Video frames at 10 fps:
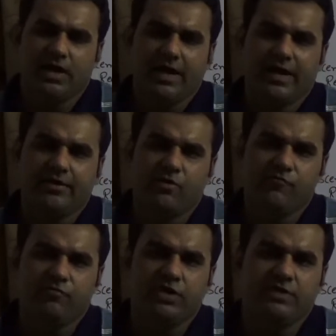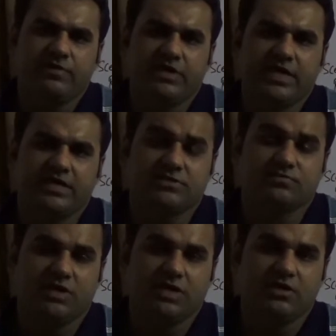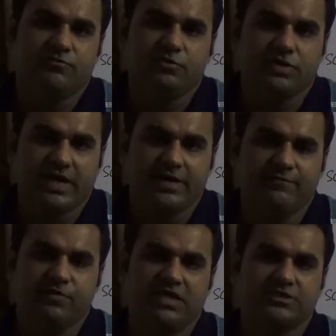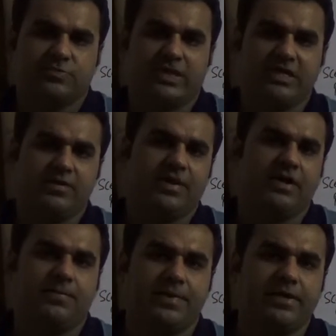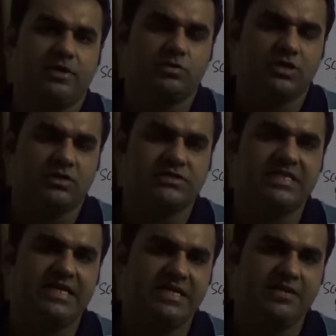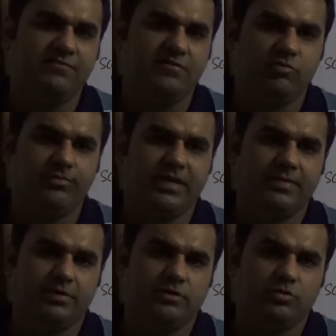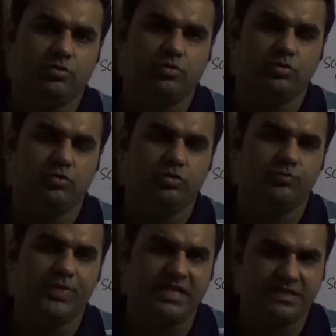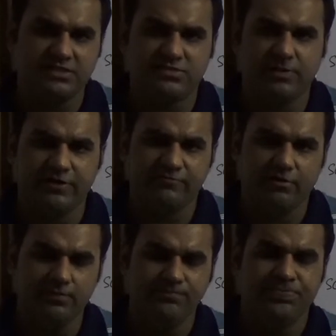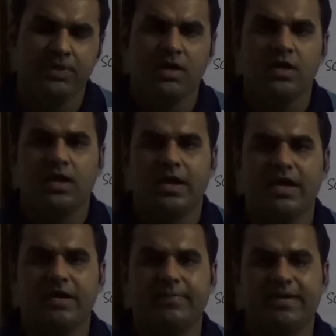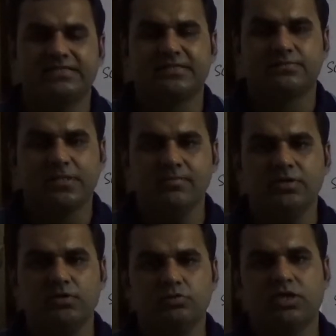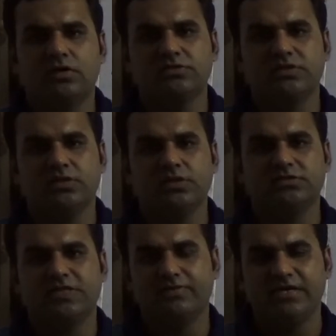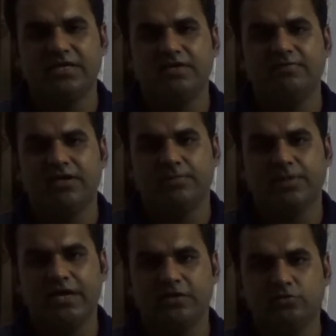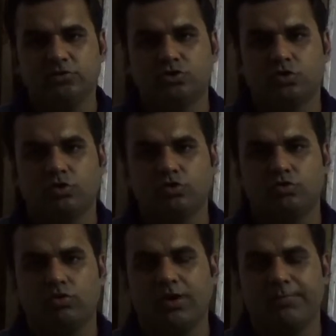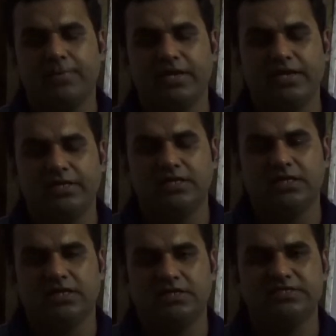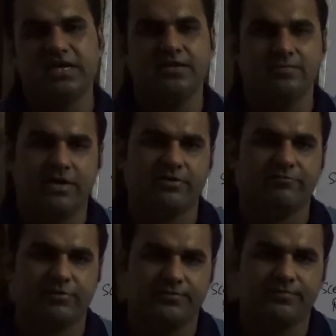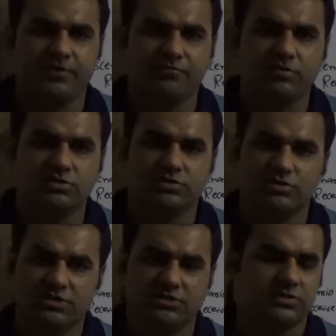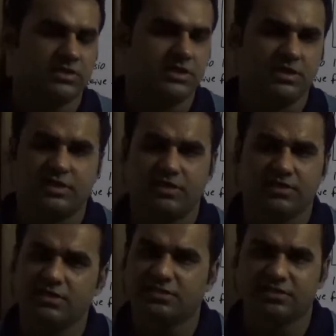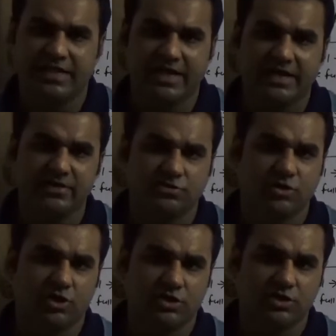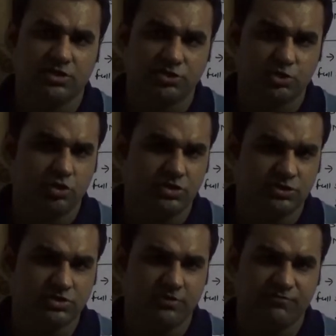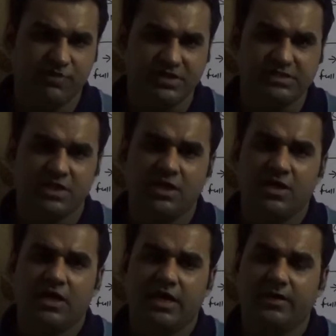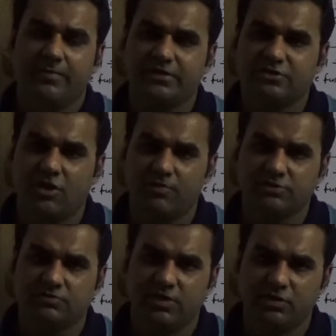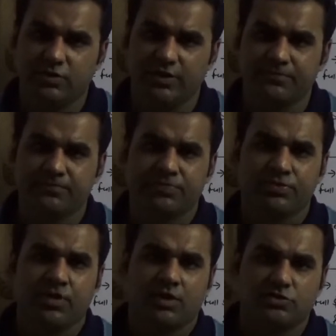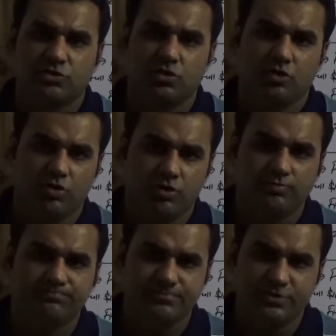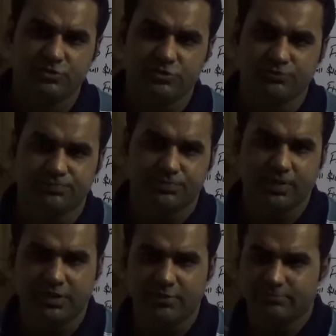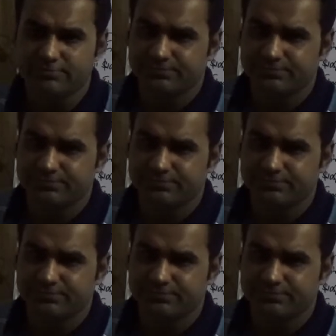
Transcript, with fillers: and hopefully it will take us one year for that. We are expecting by April two thousand eighteen we would be able to make this platform. And by September two thousand seventeen, we are planning to show to complete the designing part of it. Of course, this uh, this deadline is not uh, sure. This is not fixed. It depends how much we are doing. So see you soon. Thank you.